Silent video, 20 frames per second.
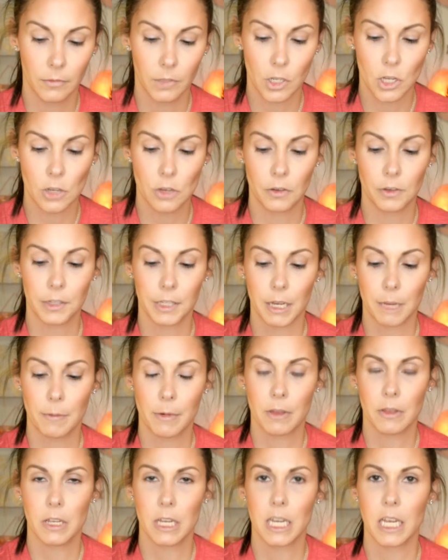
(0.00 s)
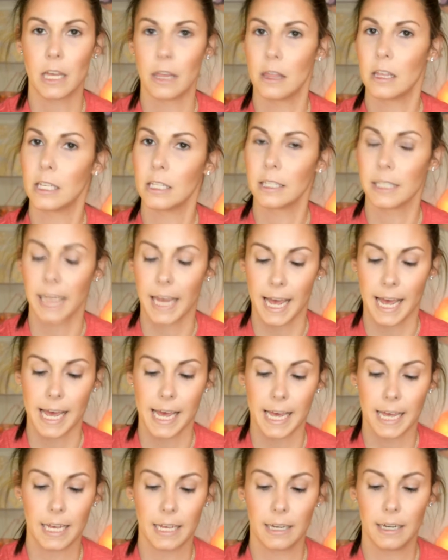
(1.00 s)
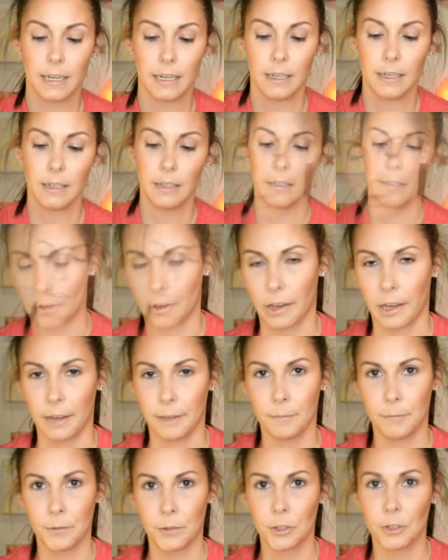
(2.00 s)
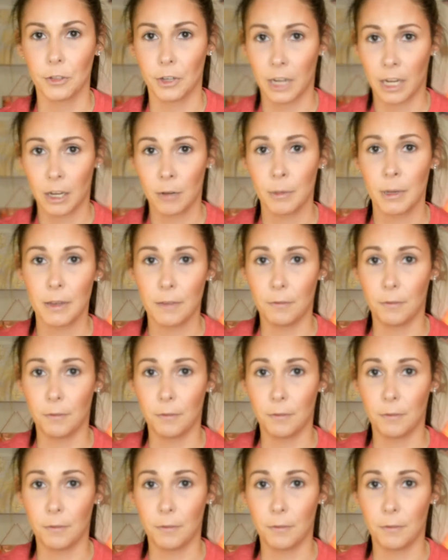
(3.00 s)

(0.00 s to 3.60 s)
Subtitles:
Do the same on the other side. Okay, so now my